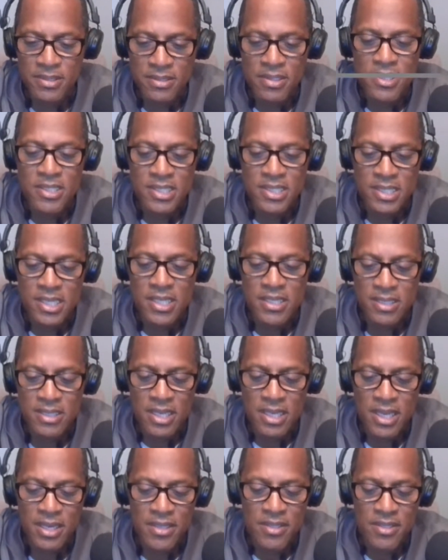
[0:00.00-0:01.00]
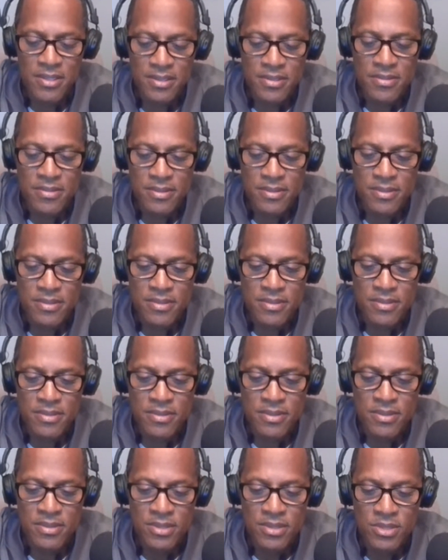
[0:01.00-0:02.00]
It's getting kind of
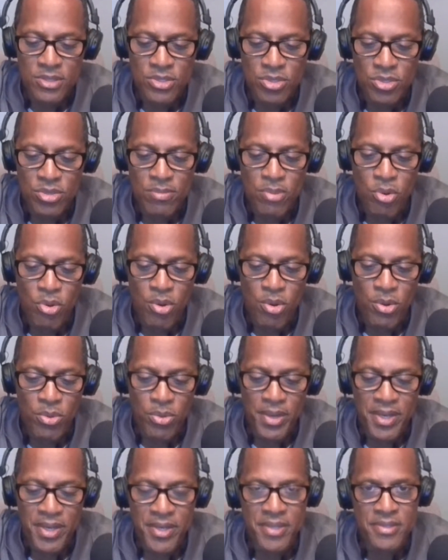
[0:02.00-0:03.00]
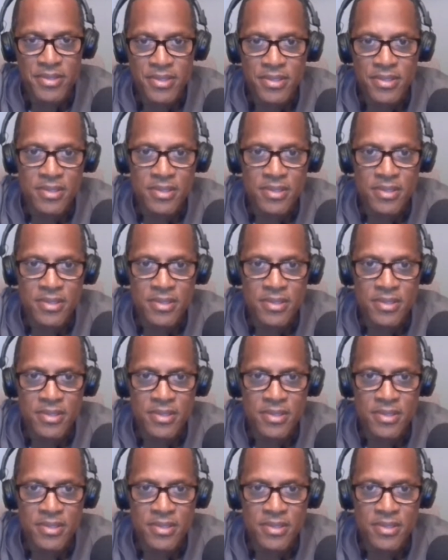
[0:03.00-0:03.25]
to a point where